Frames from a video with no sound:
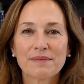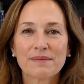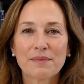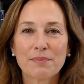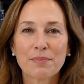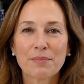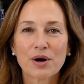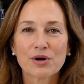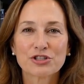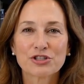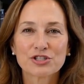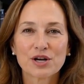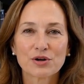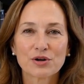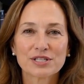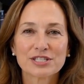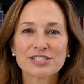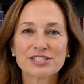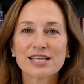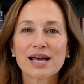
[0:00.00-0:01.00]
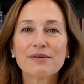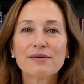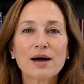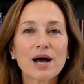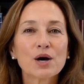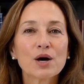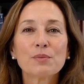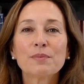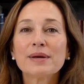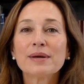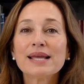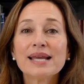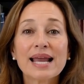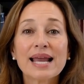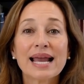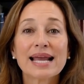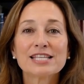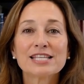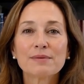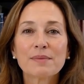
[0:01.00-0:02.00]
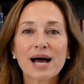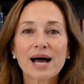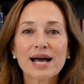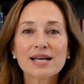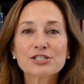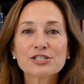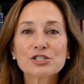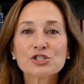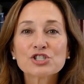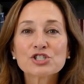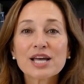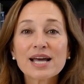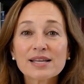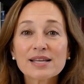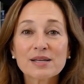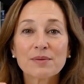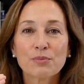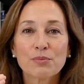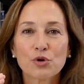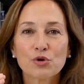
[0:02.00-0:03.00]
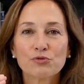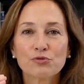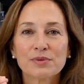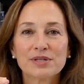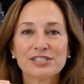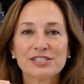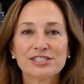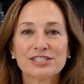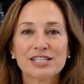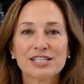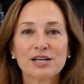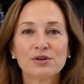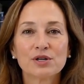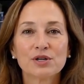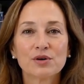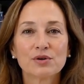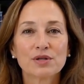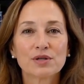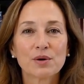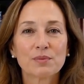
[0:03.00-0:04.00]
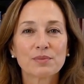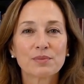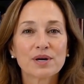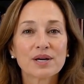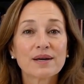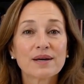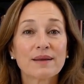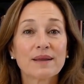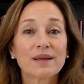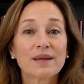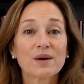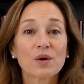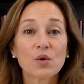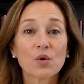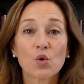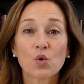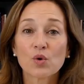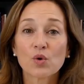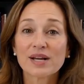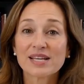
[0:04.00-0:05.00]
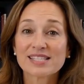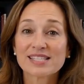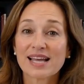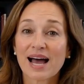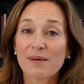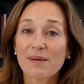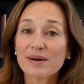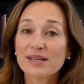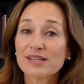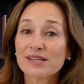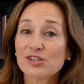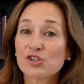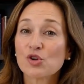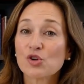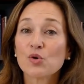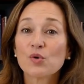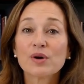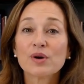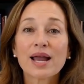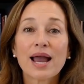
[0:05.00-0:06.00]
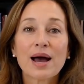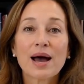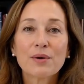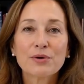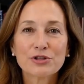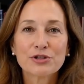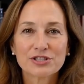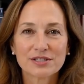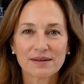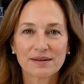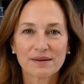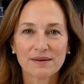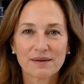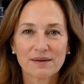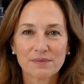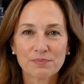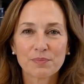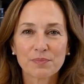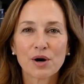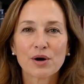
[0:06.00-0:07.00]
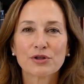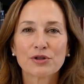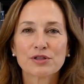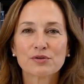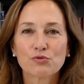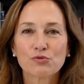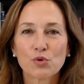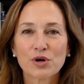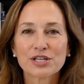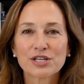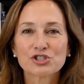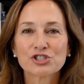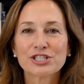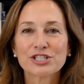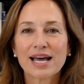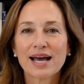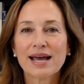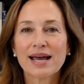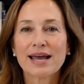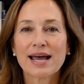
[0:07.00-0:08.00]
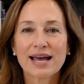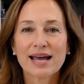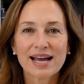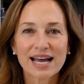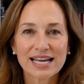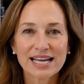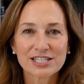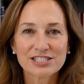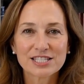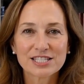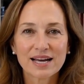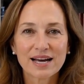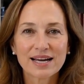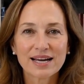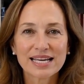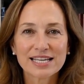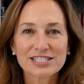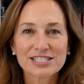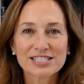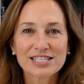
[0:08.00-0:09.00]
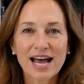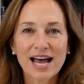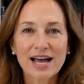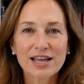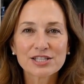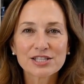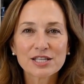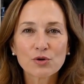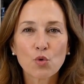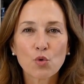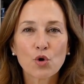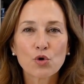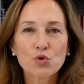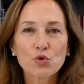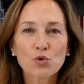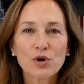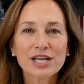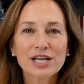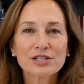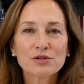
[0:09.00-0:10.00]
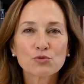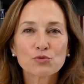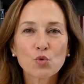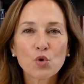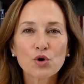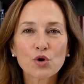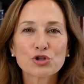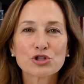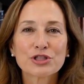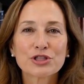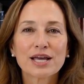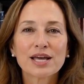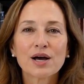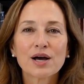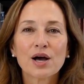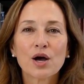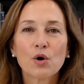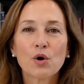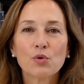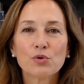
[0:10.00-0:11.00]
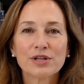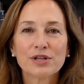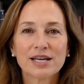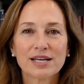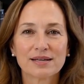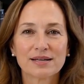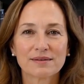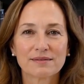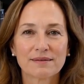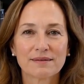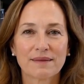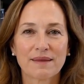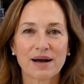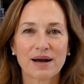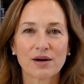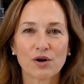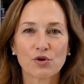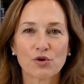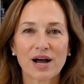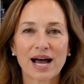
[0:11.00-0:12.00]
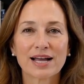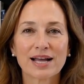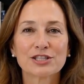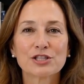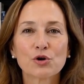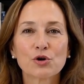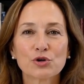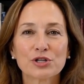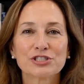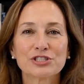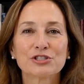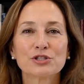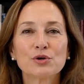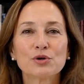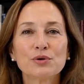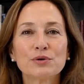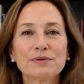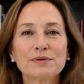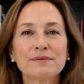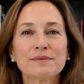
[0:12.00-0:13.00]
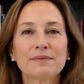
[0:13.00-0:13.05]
Most owners never open the case back to check the movement's serial number or examine the jewel count, both of which tell a collector exactly what grade of watch they are holding. A cracked crystal,